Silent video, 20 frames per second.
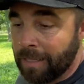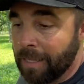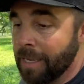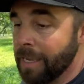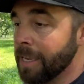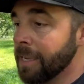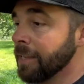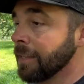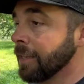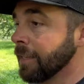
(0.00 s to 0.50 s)
They
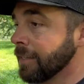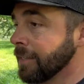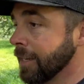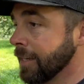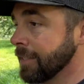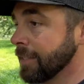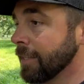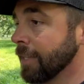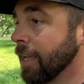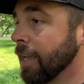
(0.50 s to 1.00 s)
eat, it
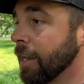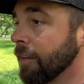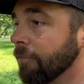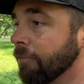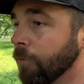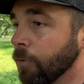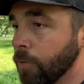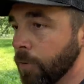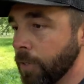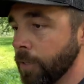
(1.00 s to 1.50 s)
takes a lot of
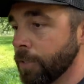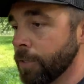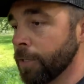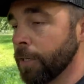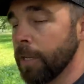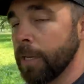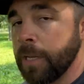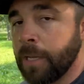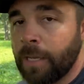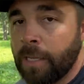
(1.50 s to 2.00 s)
forage
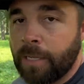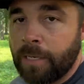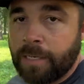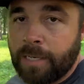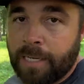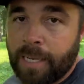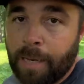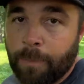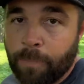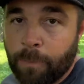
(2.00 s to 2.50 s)

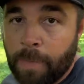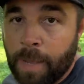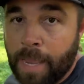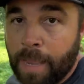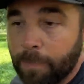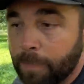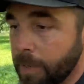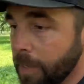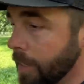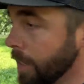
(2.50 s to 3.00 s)
to keep them
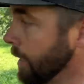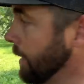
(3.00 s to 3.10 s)
happy.